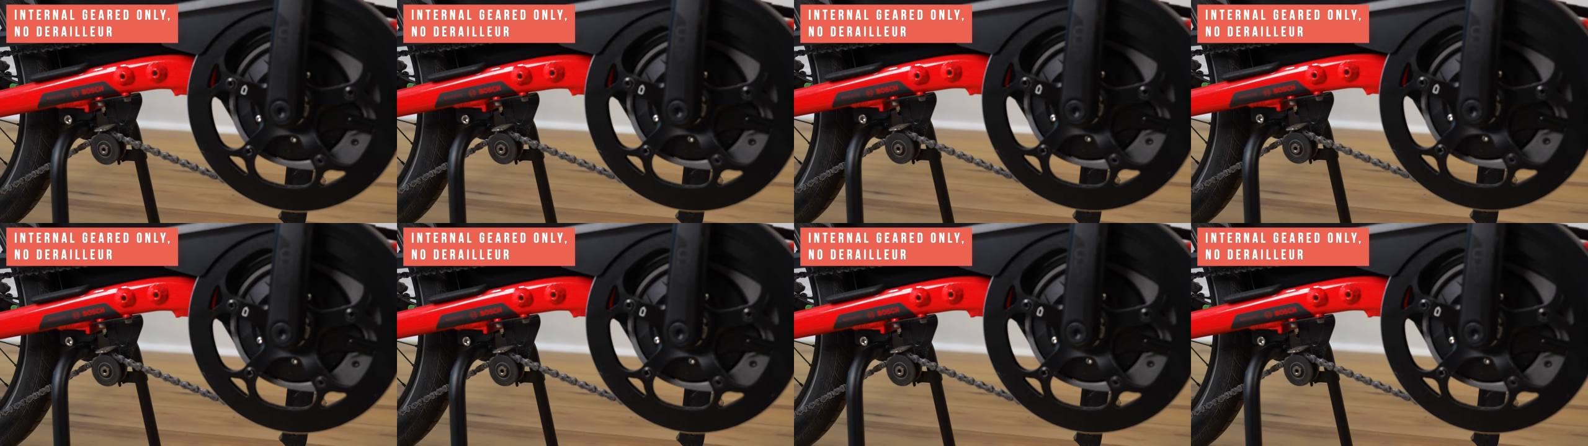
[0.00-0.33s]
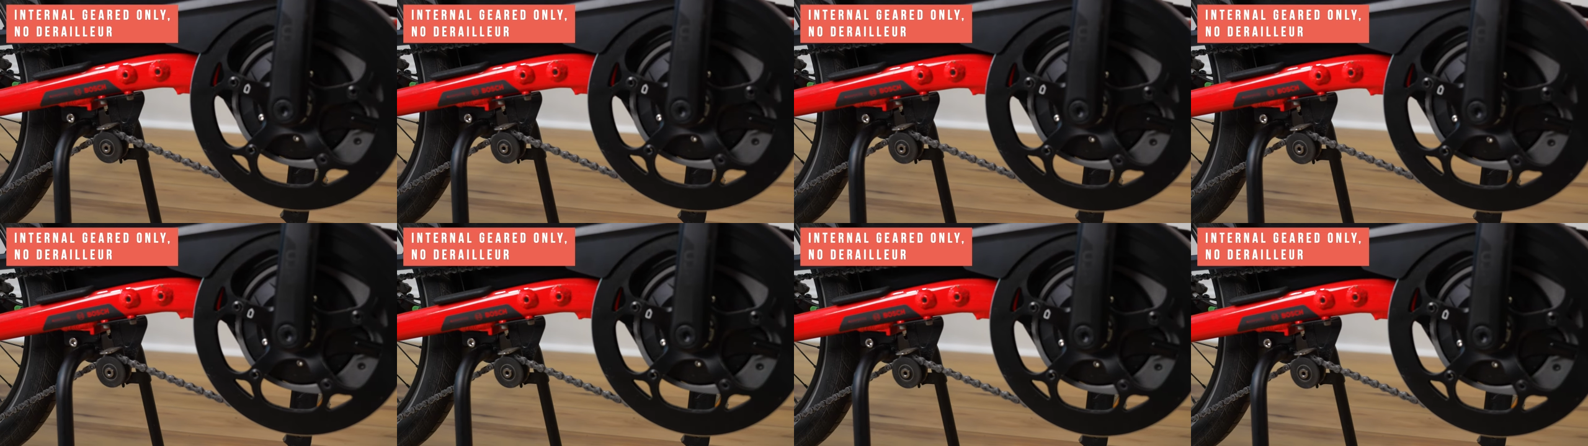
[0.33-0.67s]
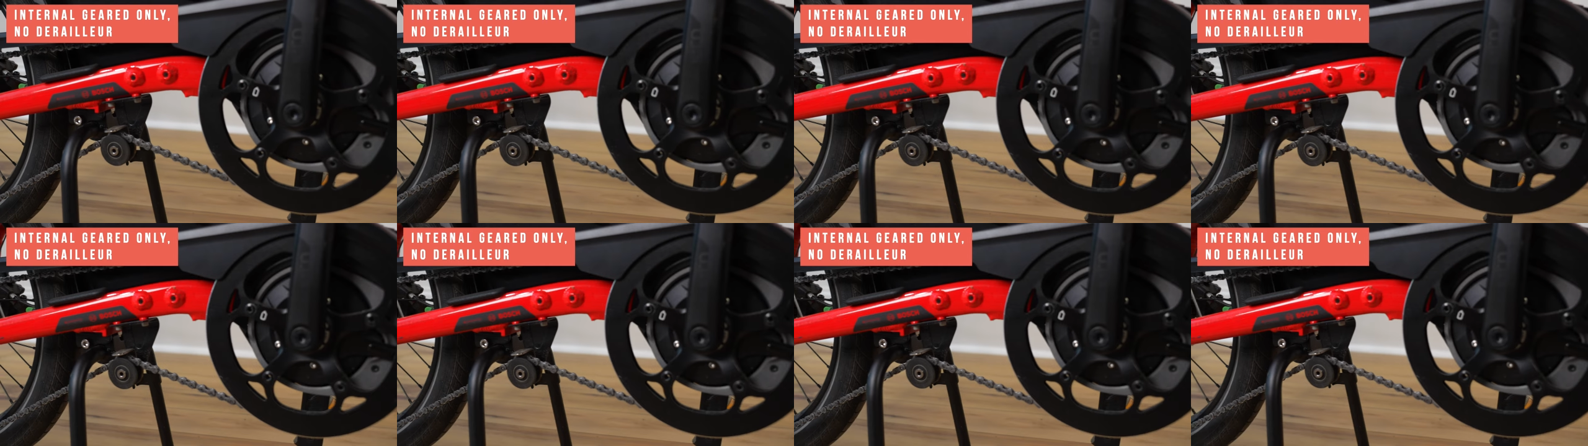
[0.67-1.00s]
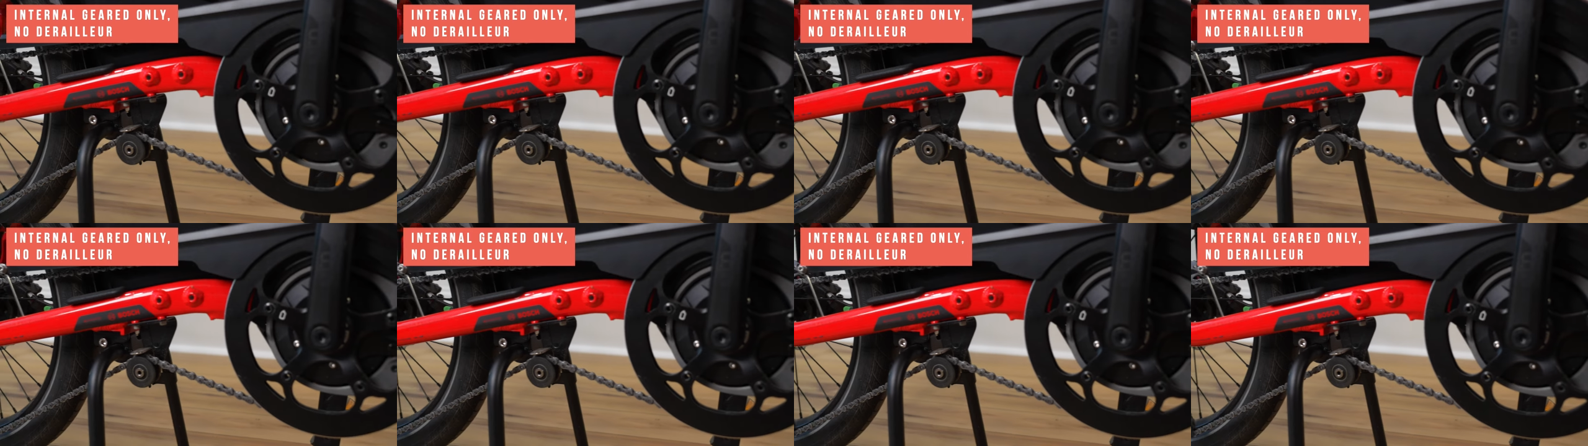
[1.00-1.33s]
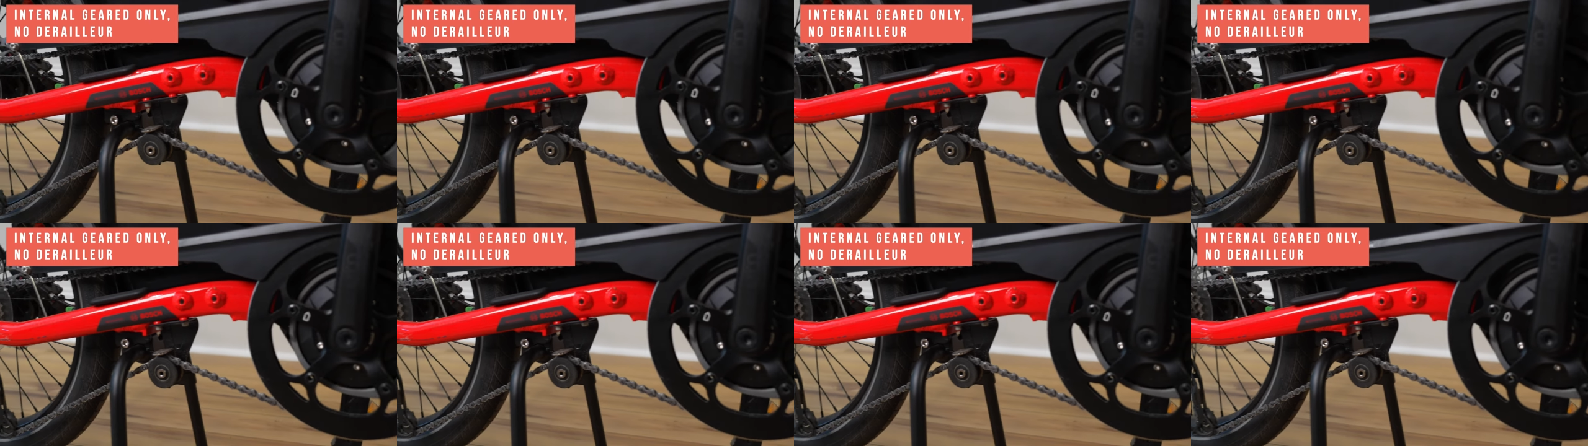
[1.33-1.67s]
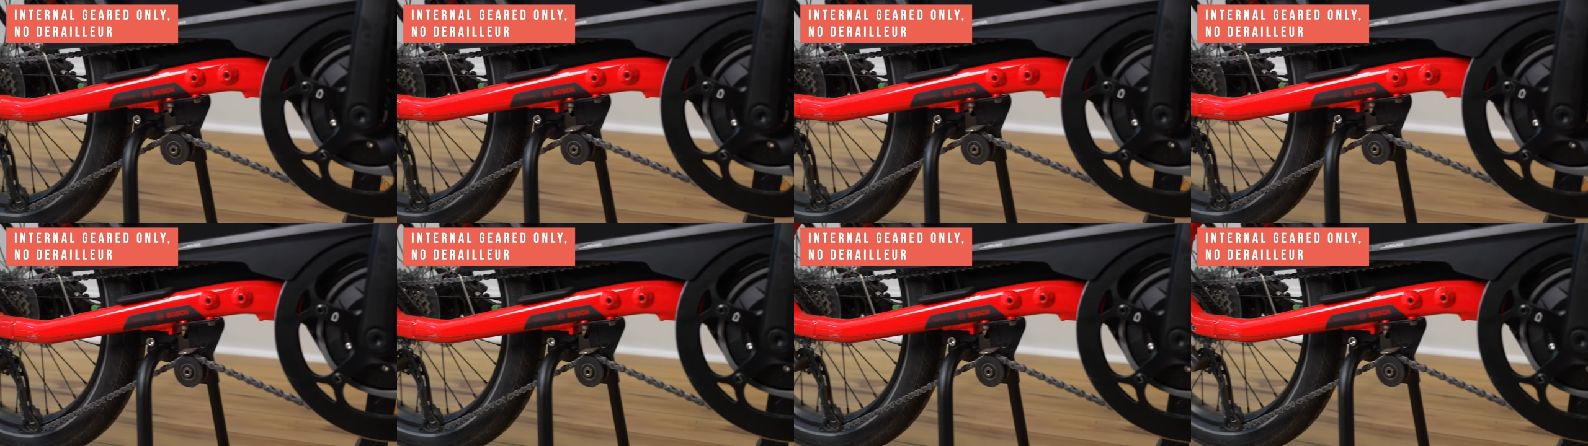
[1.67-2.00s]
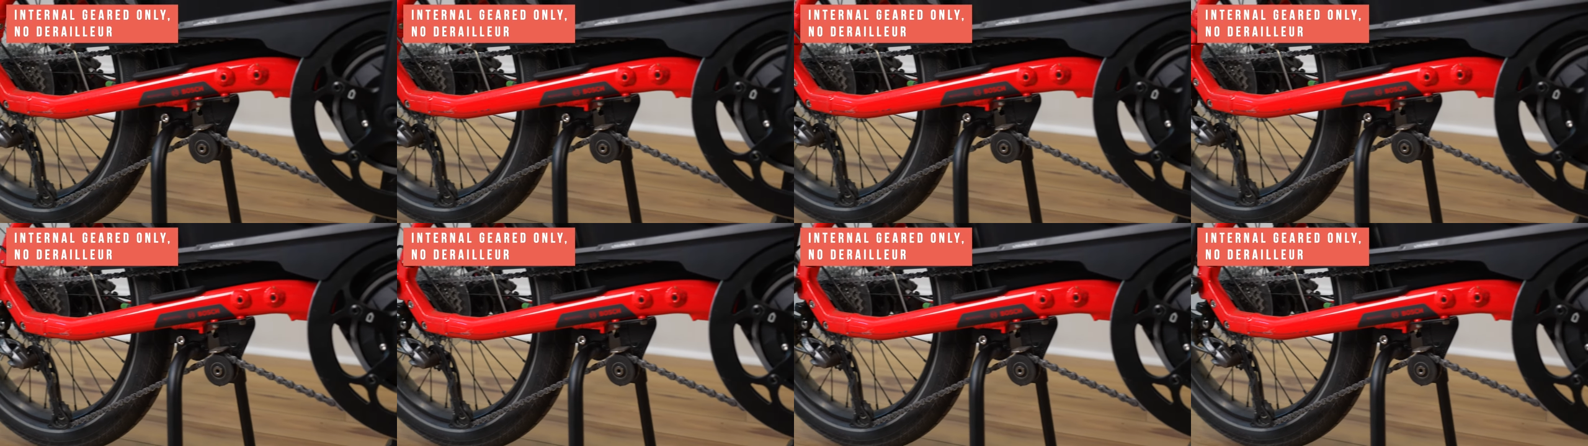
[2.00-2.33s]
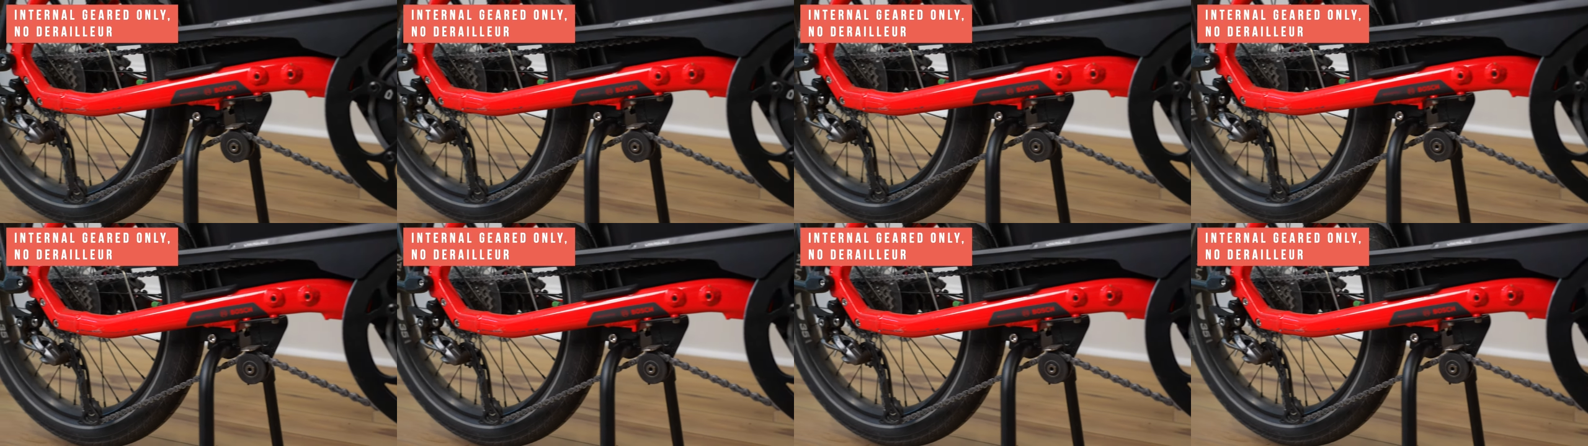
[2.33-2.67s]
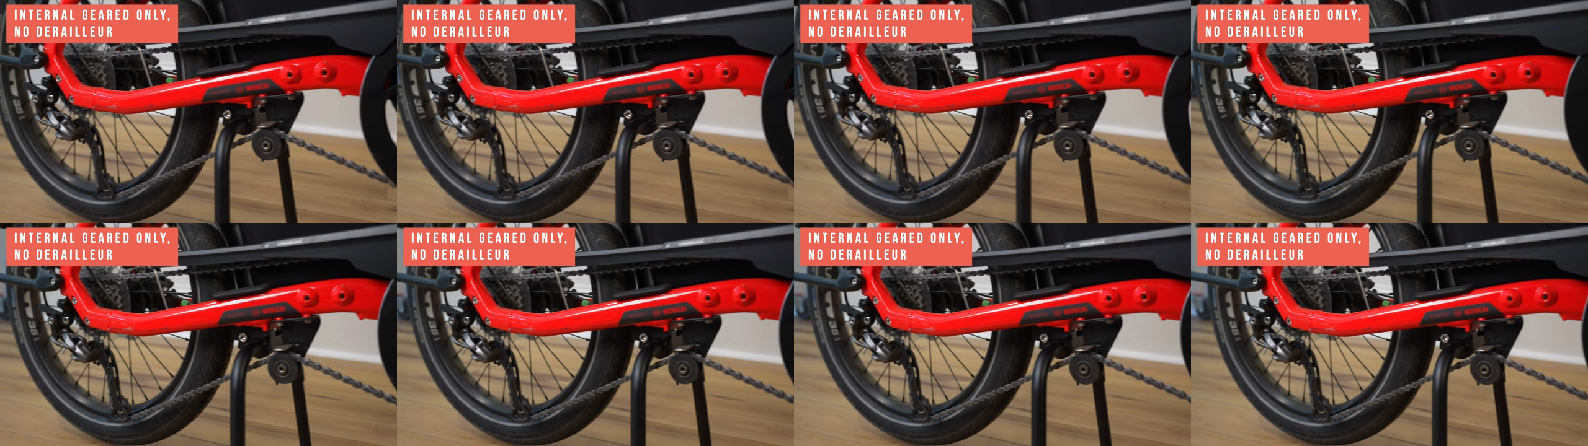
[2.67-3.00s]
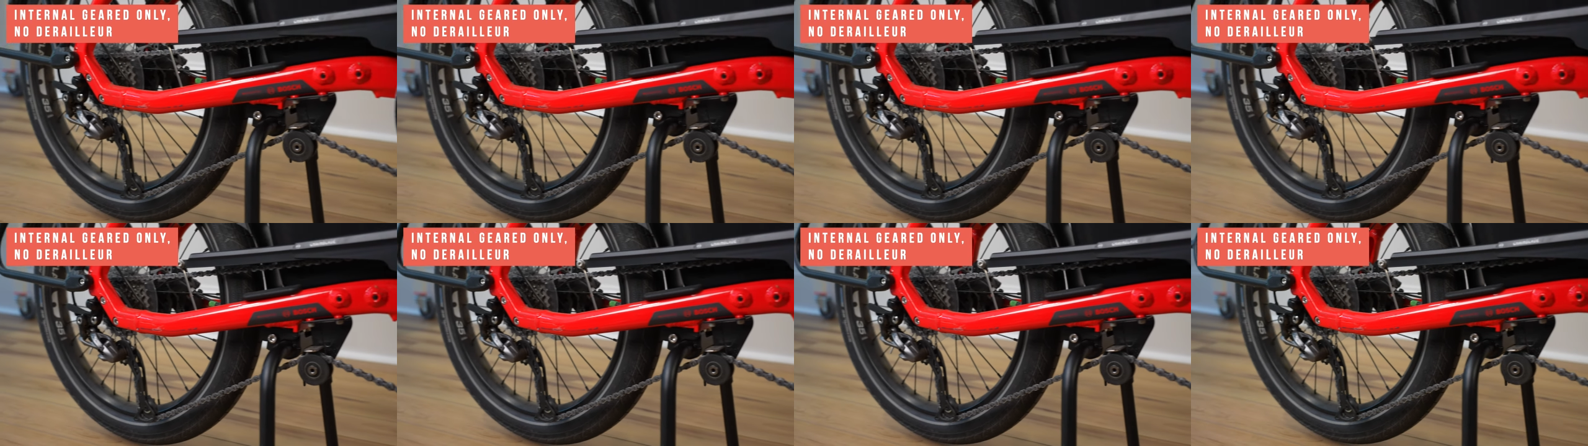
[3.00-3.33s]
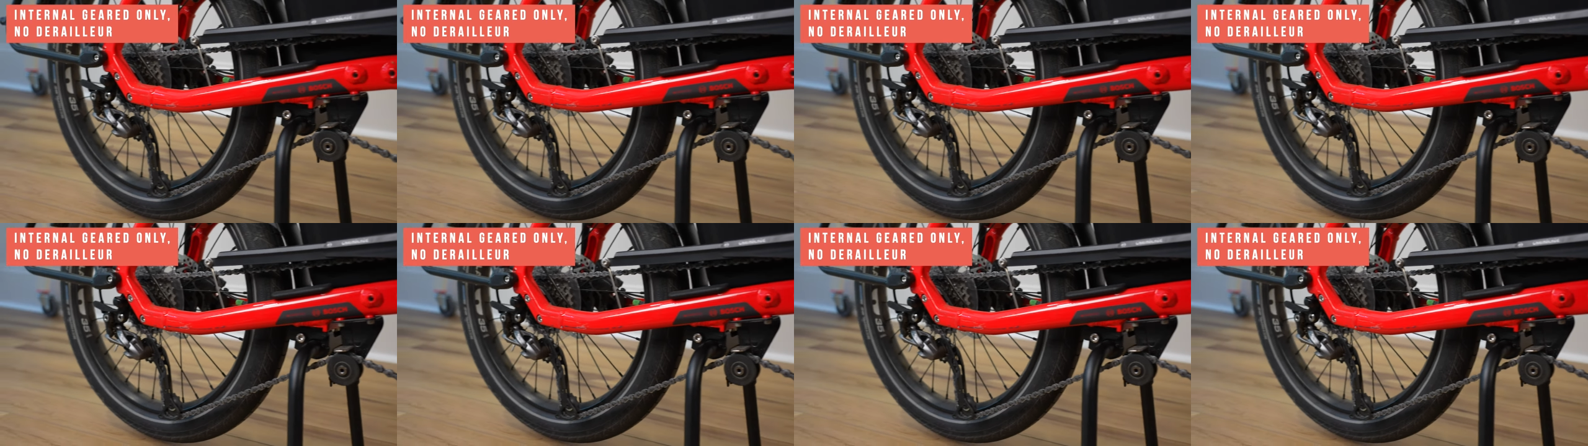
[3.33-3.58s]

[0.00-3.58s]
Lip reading: (no speaker visible)